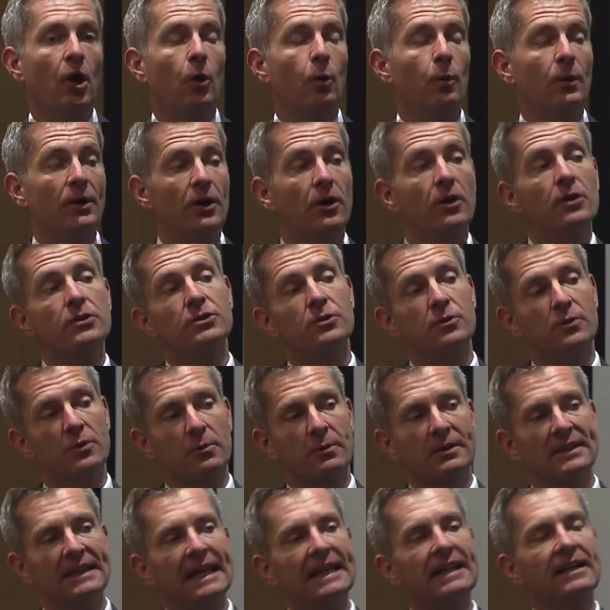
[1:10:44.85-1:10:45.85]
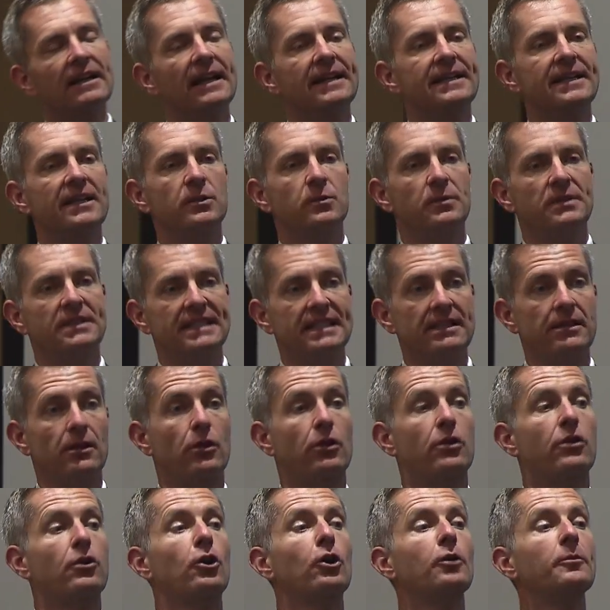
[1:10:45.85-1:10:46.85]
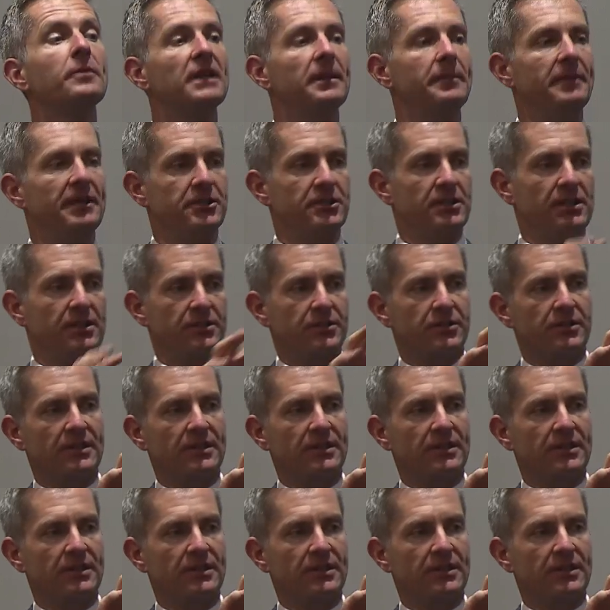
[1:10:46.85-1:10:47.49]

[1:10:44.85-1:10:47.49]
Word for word: We also, the related ideas, we see the thermal emission.